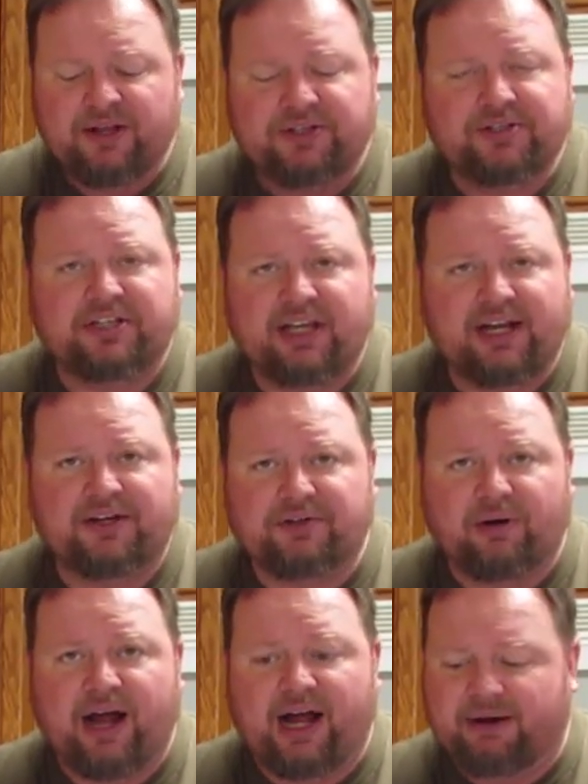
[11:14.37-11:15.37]
Just get it
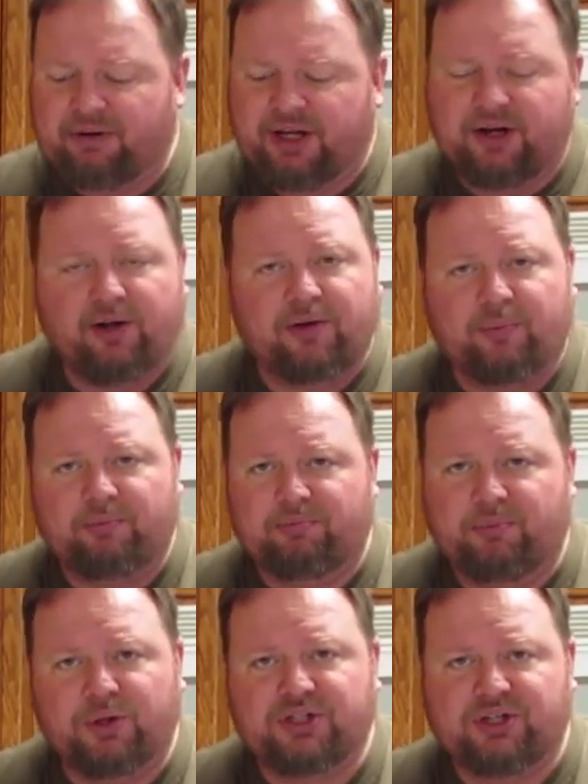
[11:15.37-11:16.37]
dry. Get all the
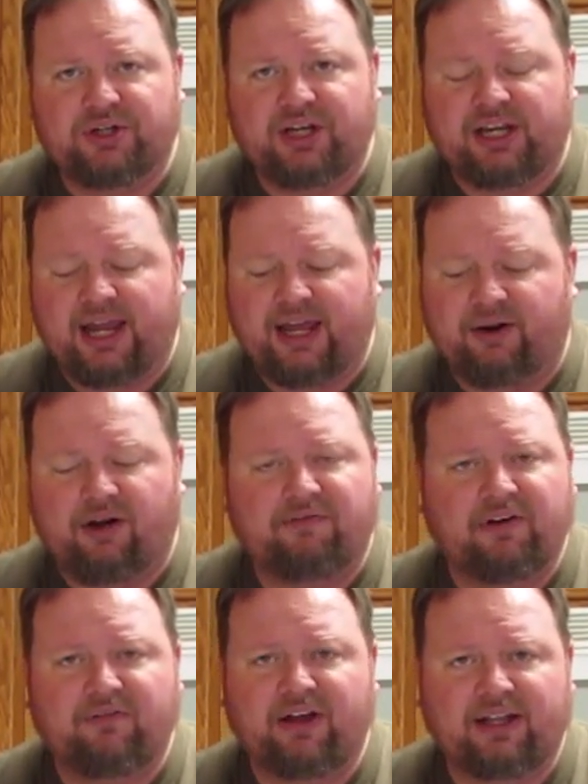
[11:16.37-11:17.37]
moisture you can
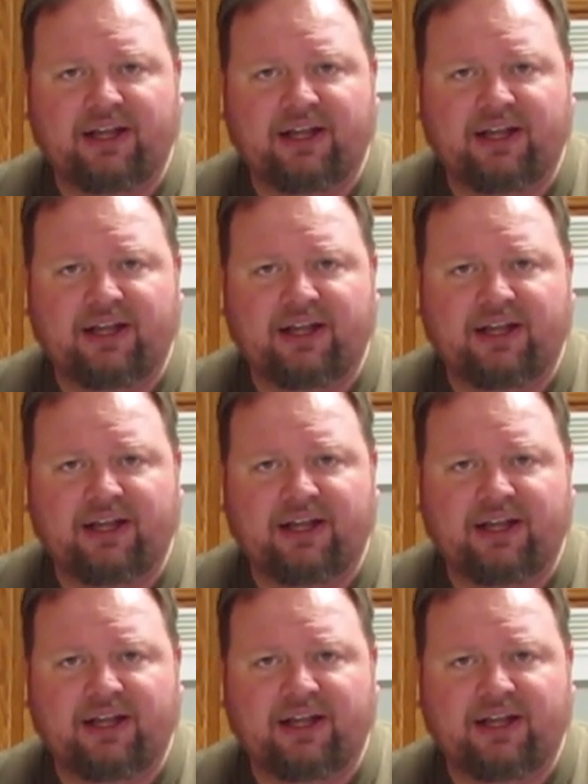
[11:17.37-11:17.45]
off of it.